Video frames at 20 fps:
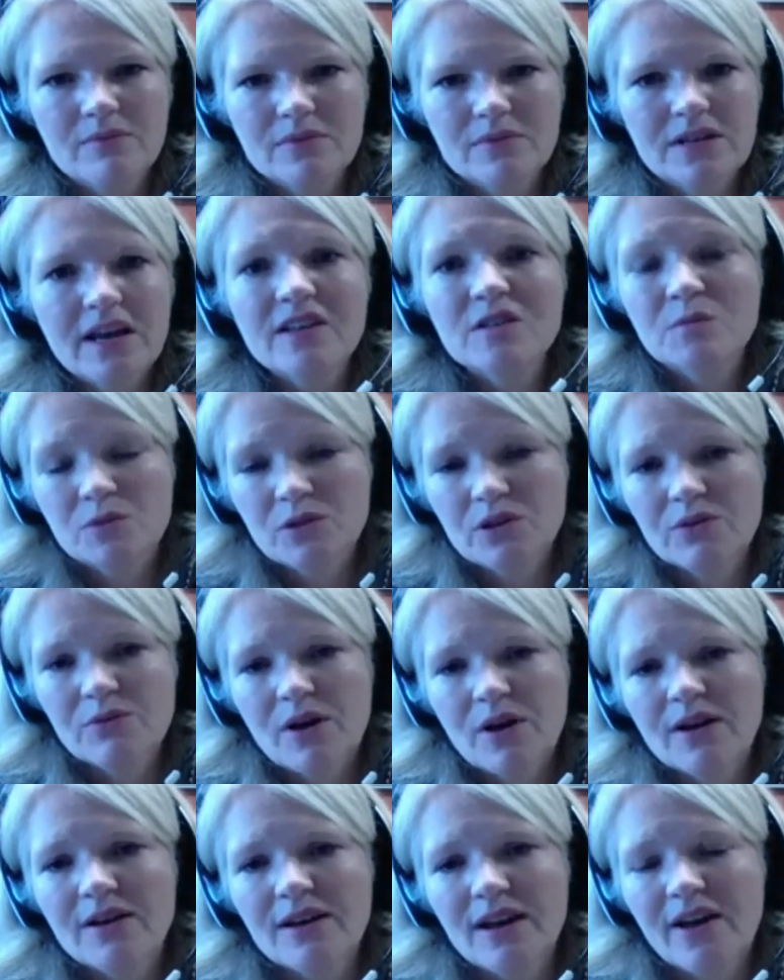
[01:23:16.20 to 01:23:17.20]
desperately
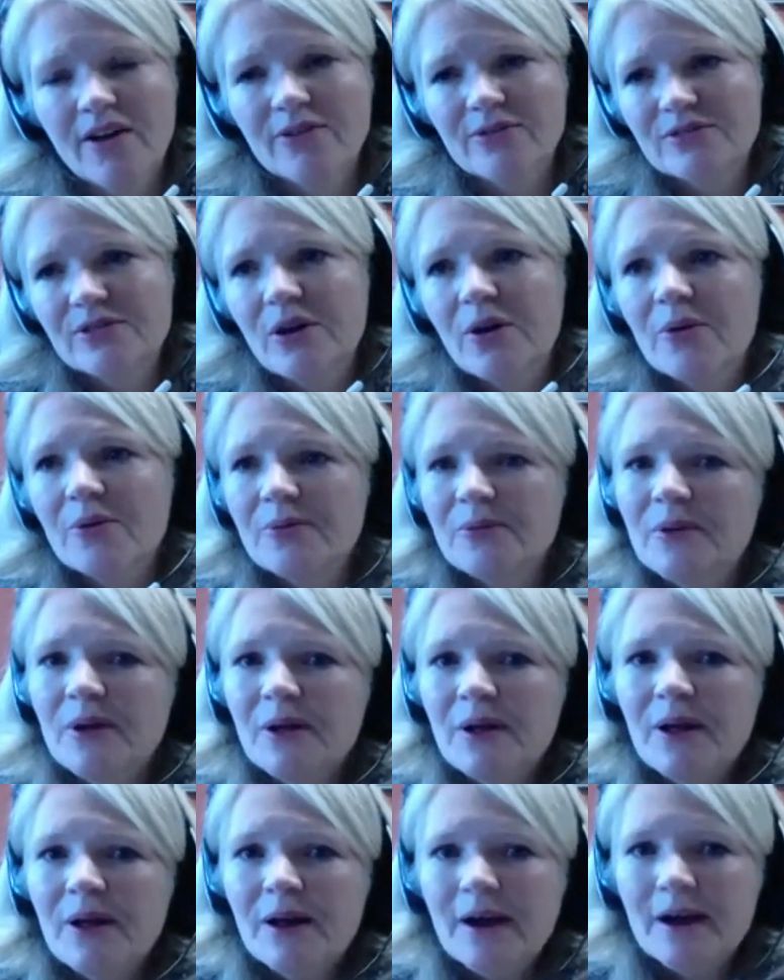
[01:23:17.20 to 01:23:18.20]
right now. So.
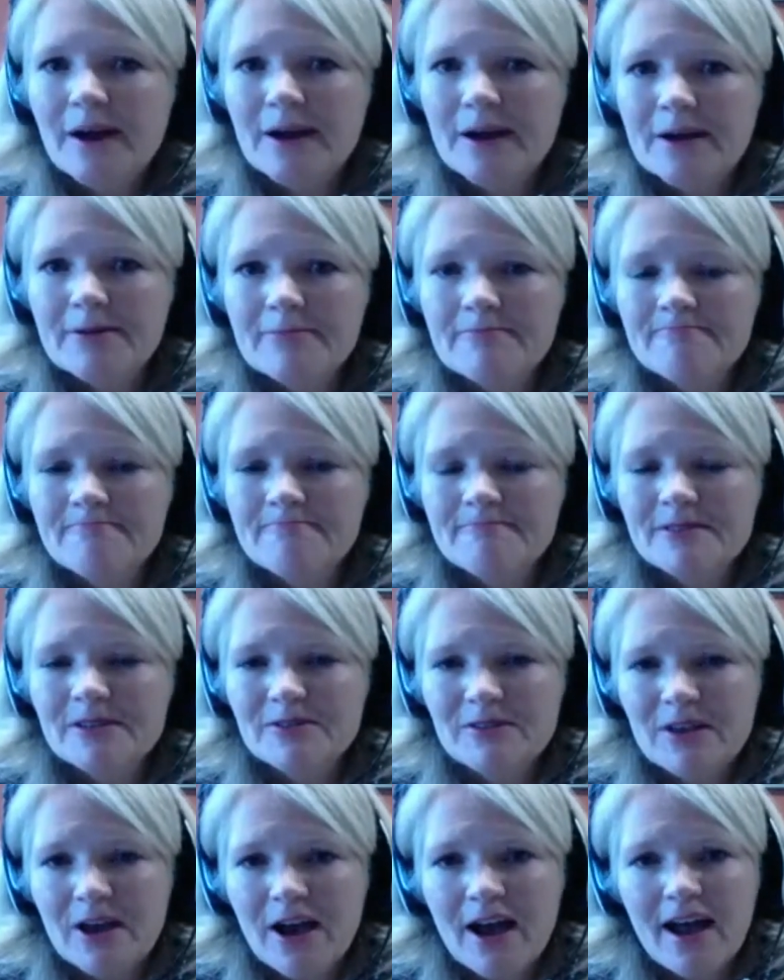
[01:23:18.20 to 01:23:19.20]
Um,
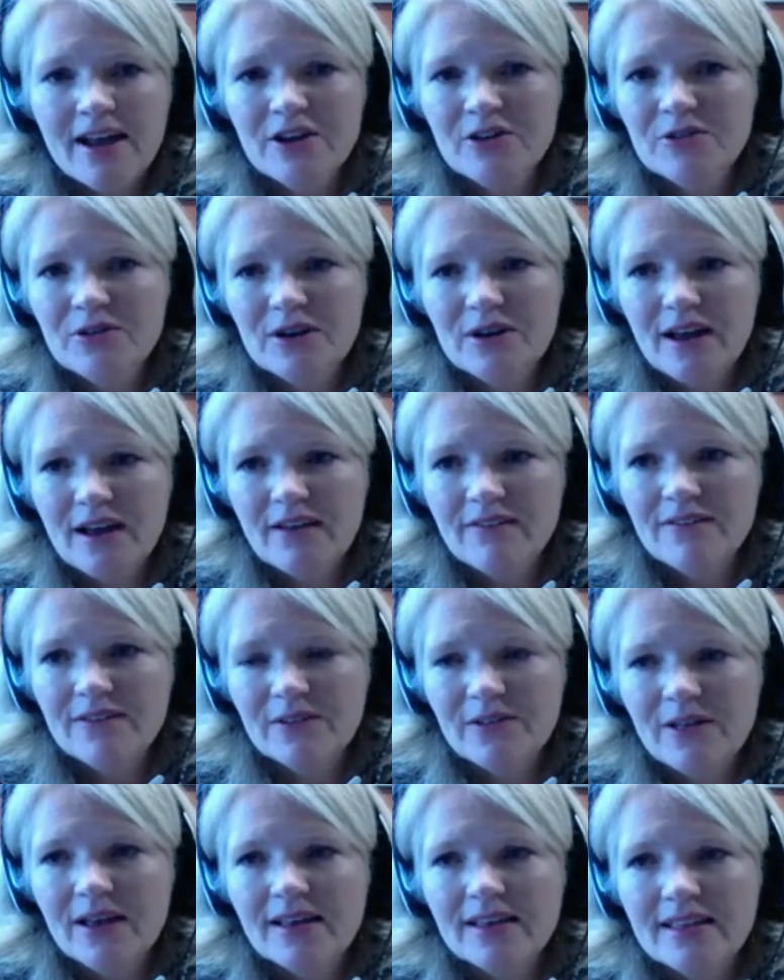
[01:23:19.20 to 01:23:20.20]
so yeah, I agree. I
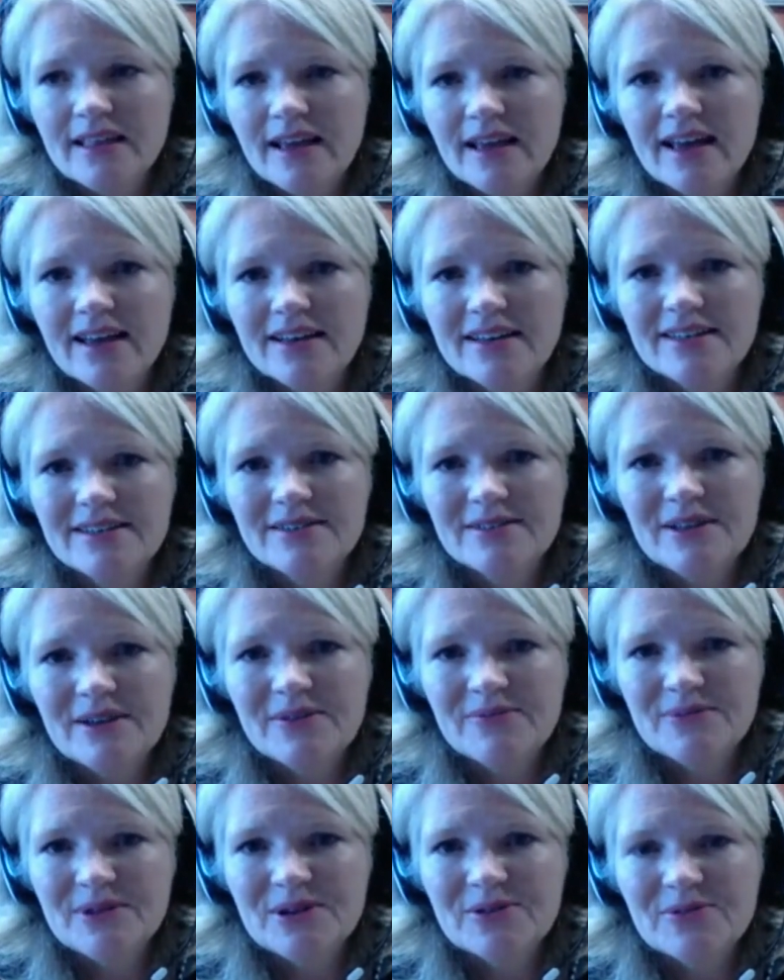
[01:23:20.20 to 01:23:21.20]
feel like that
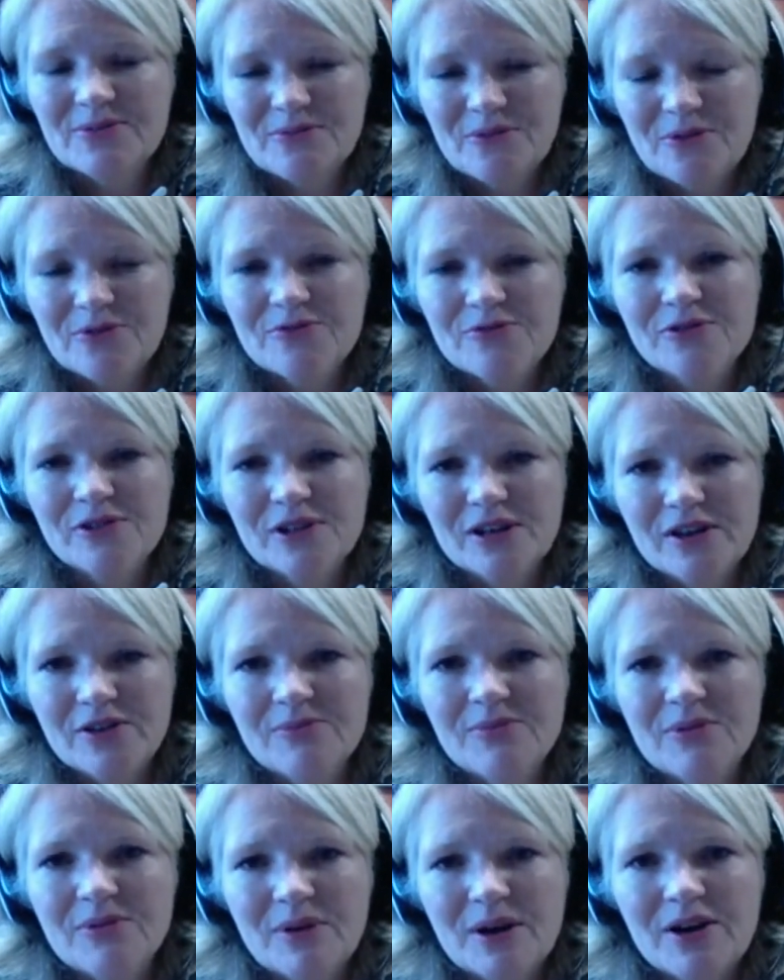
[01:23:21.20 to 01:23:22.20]
that we are woefully
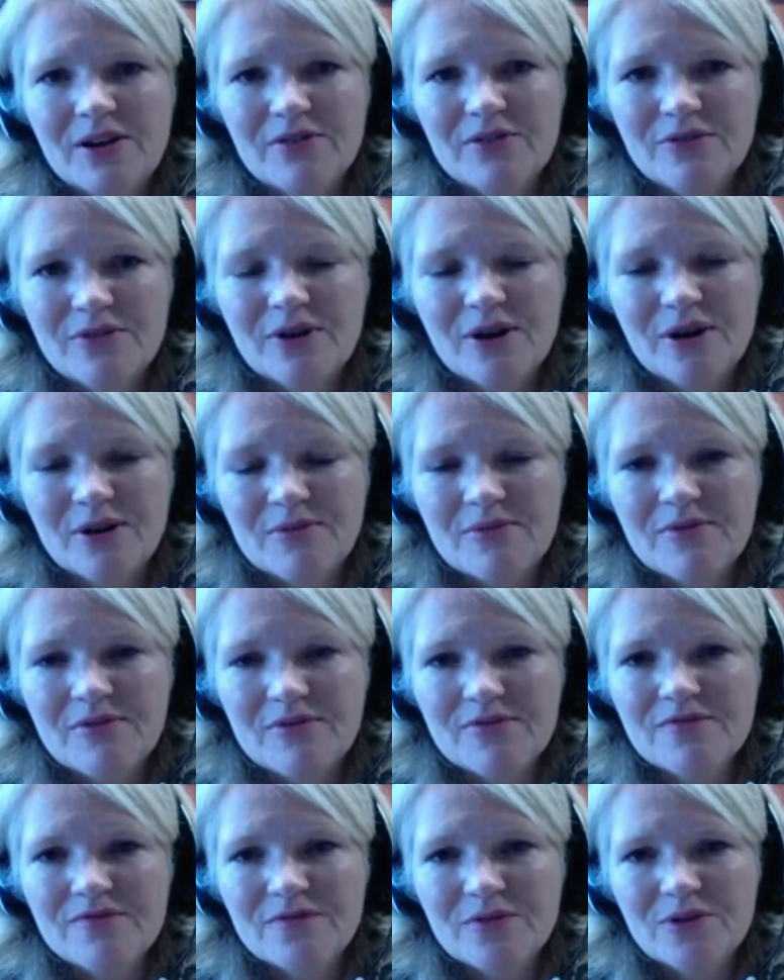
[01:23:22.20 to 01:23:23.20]
unprepared for a,
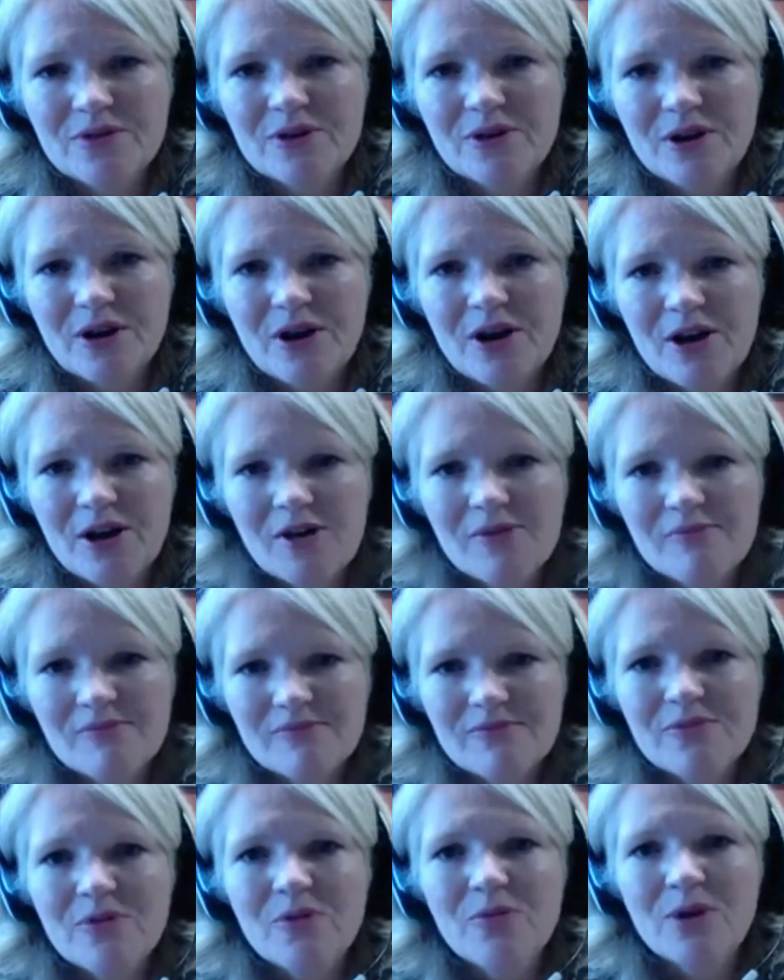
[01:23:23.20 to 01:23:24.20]
for
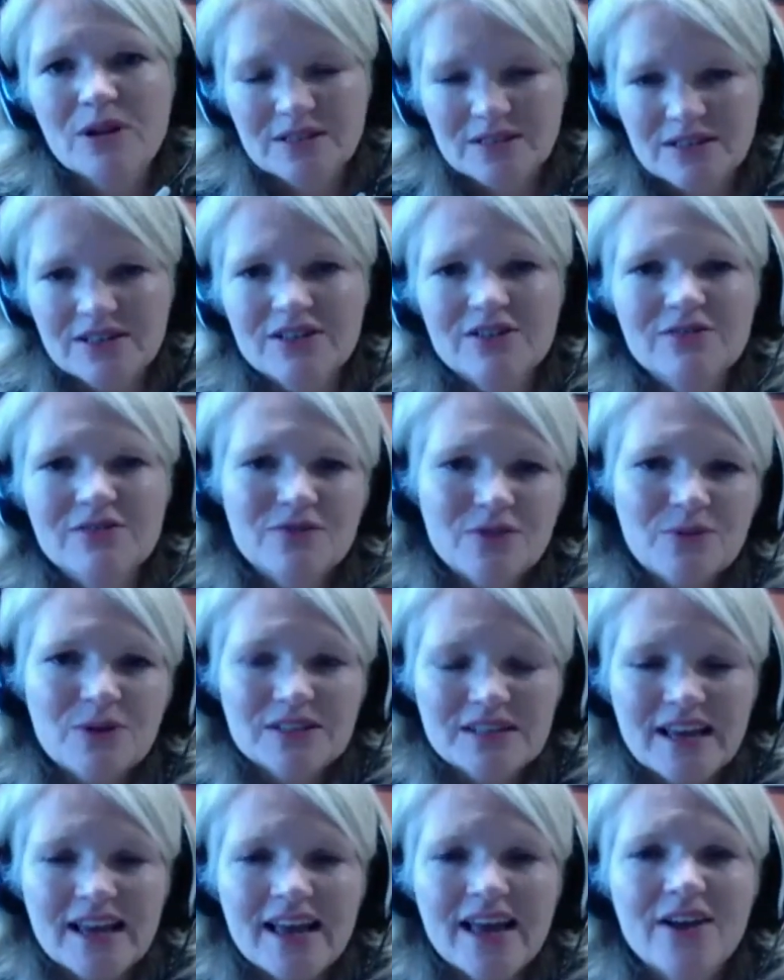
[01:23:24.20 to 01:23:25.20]
for what's in for
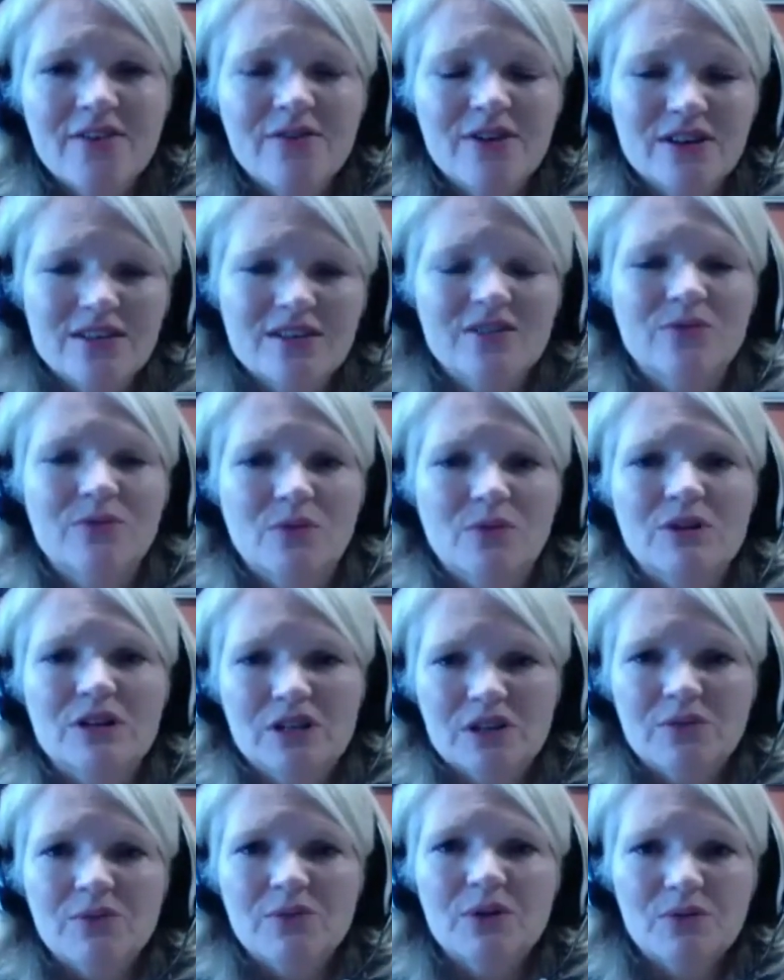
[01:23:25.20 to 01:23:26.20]
what's ahead of us and what we're
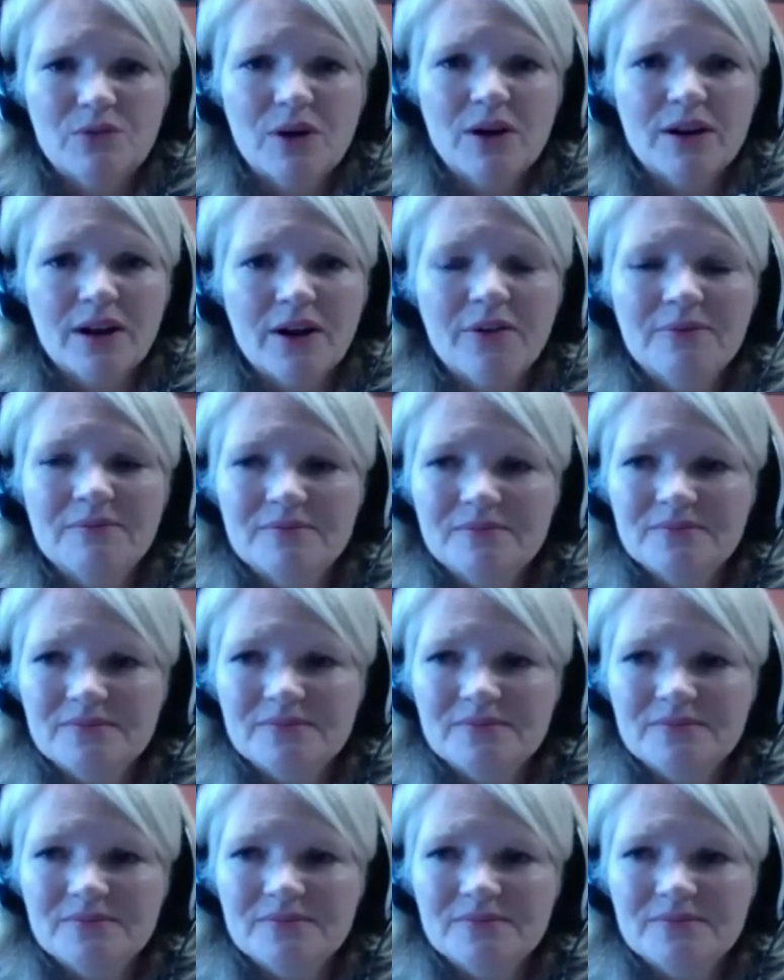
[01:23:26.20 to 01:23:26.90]
dealing with right now.